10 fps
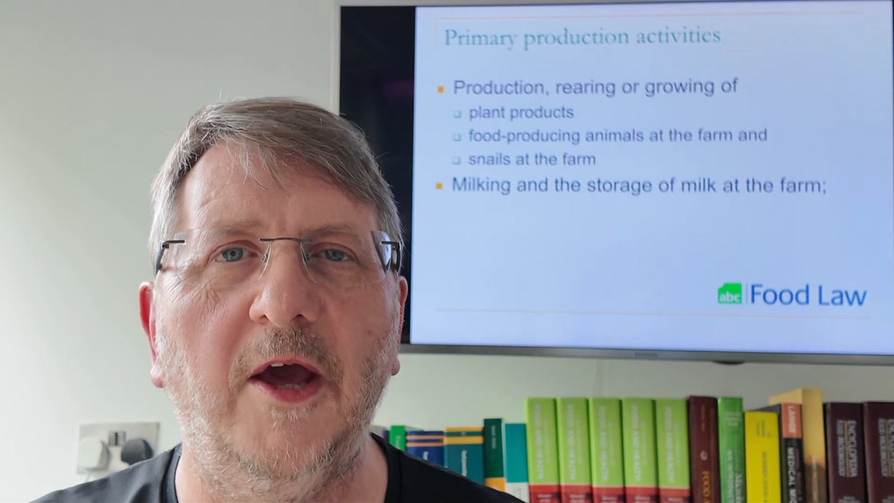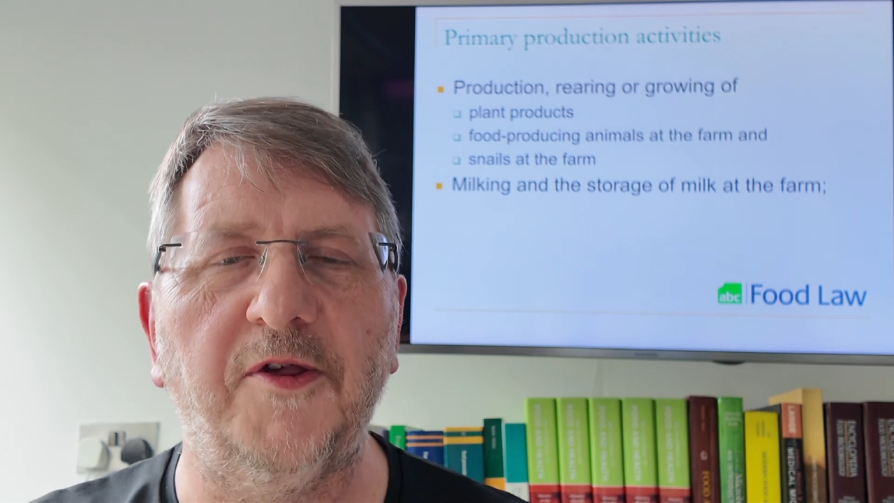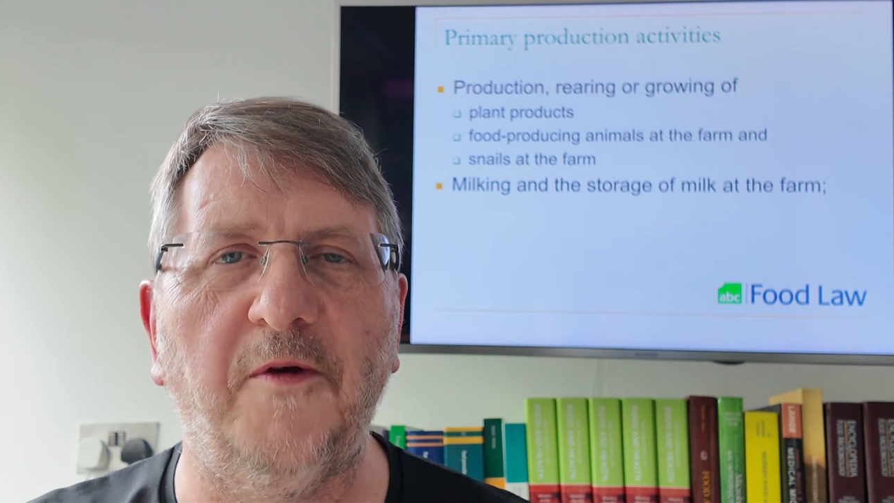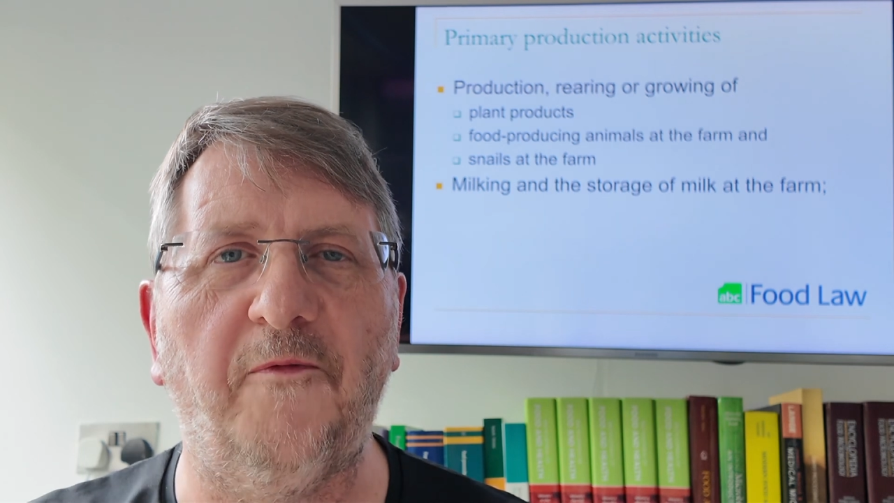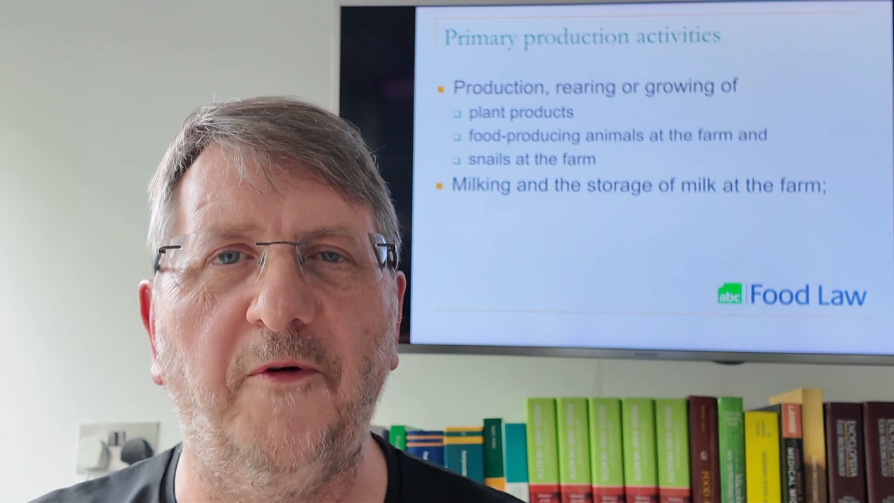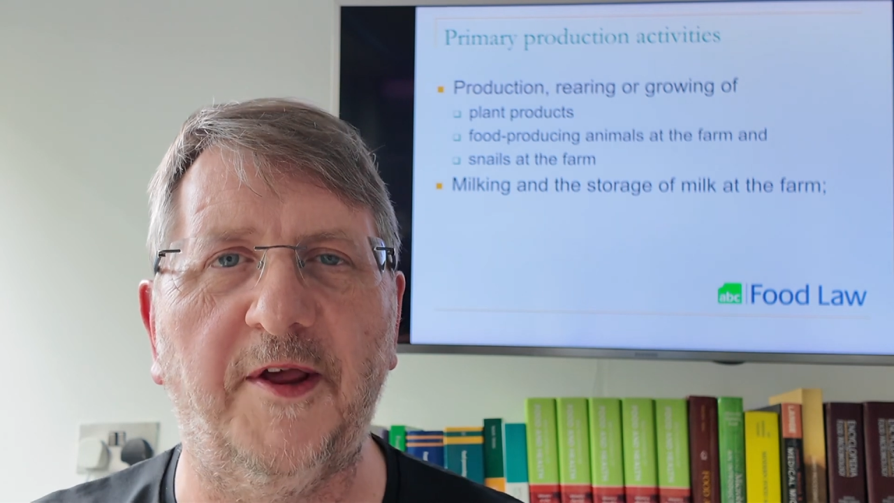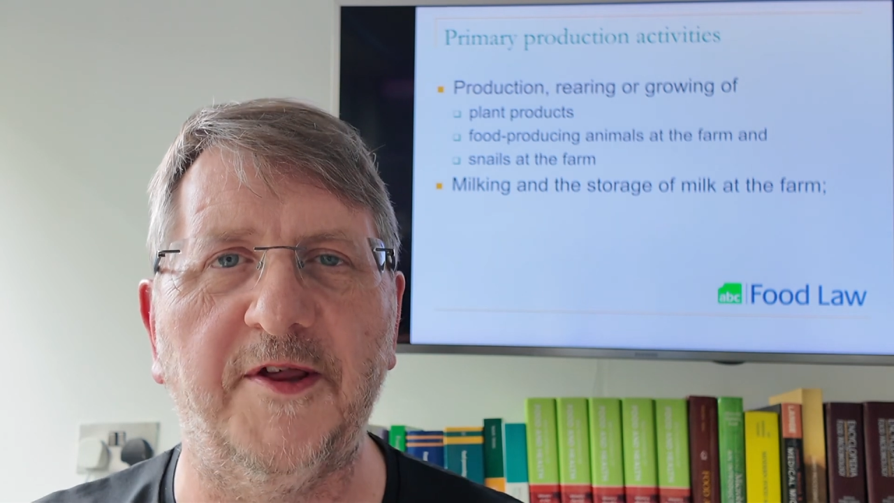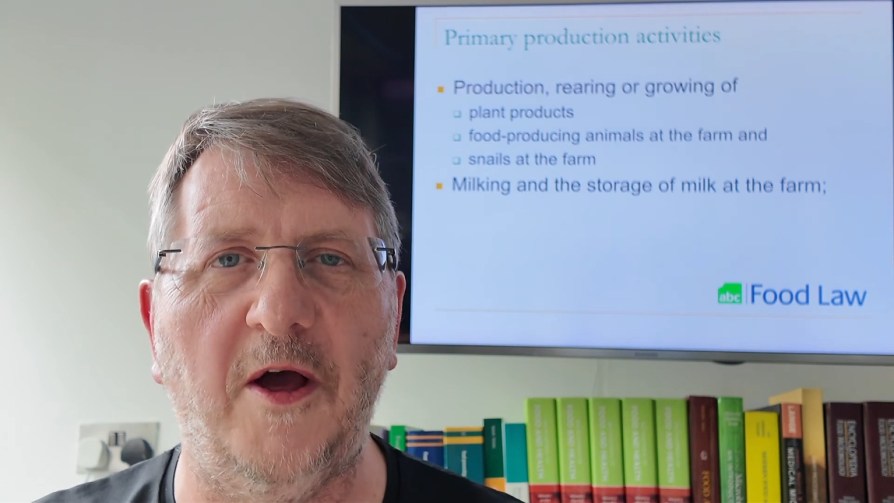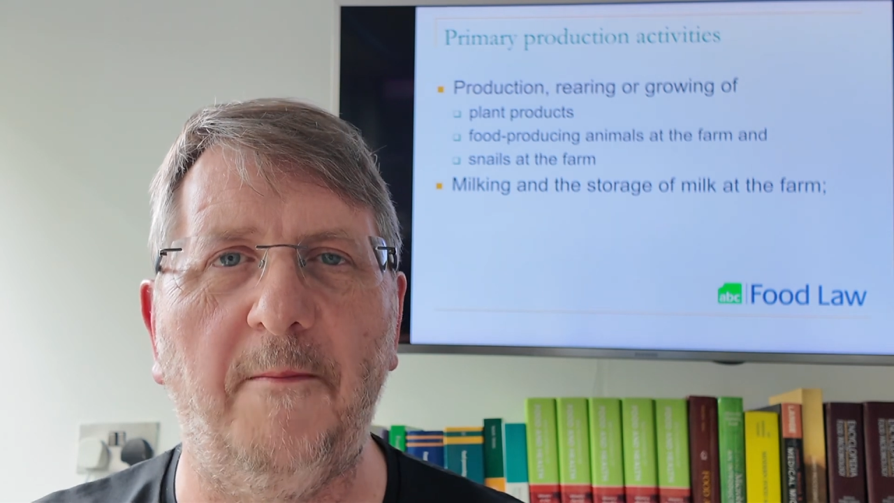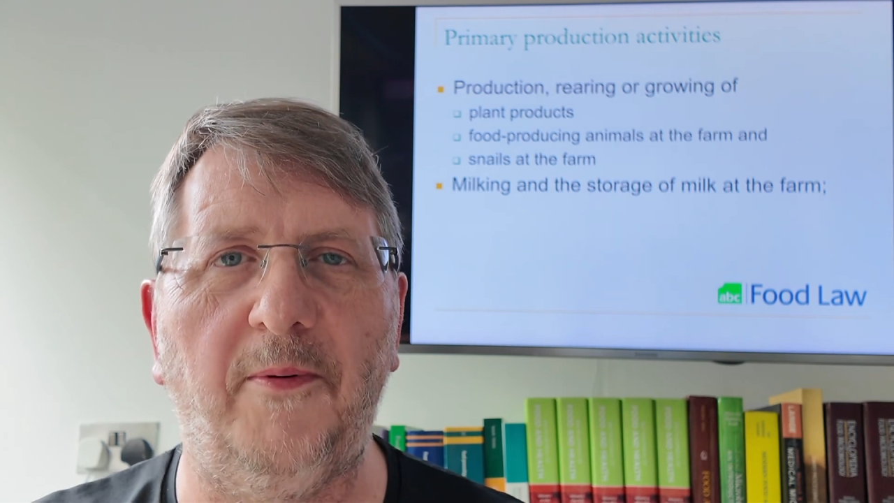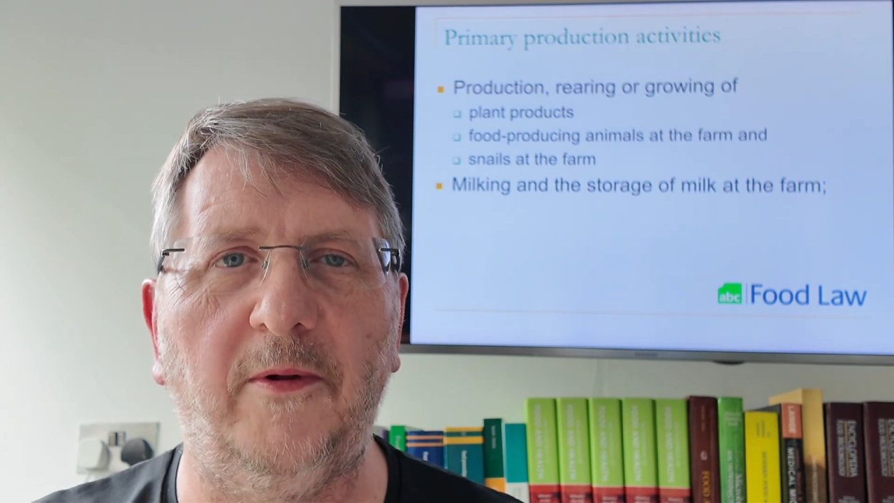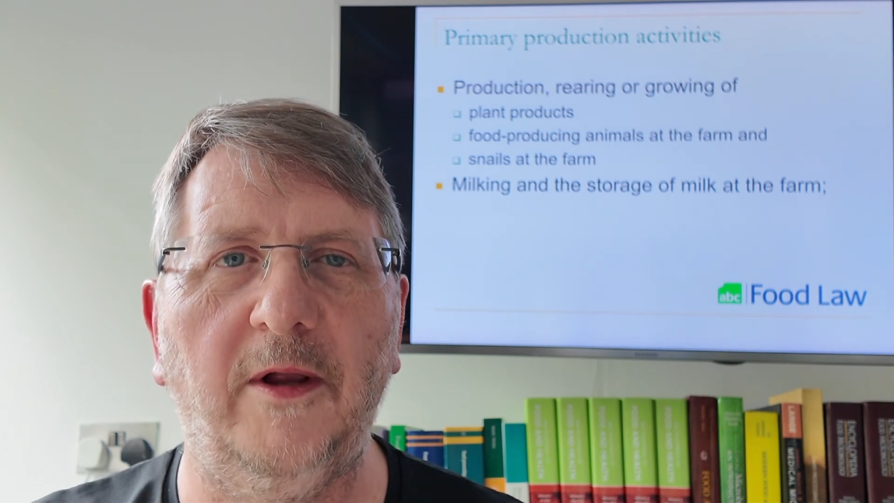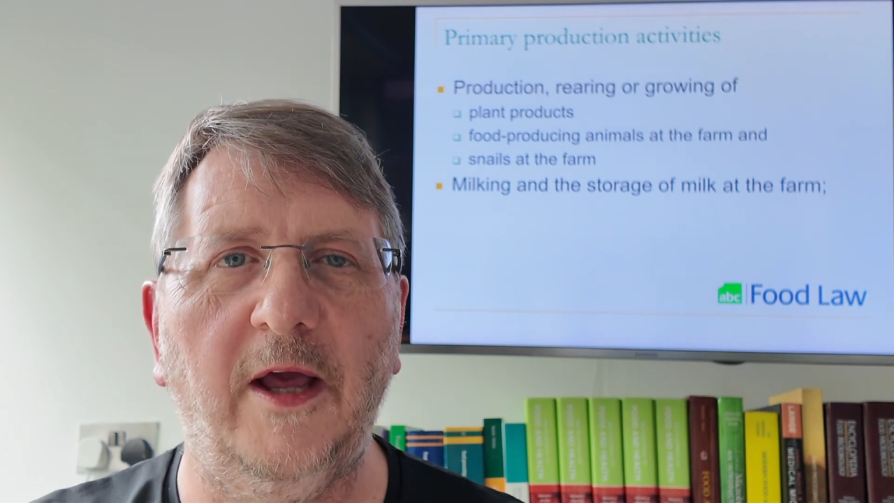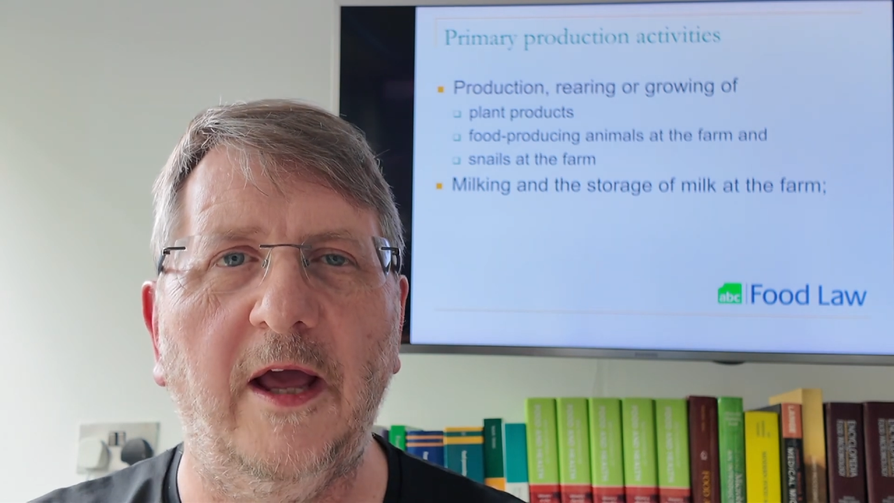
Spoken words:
So for example,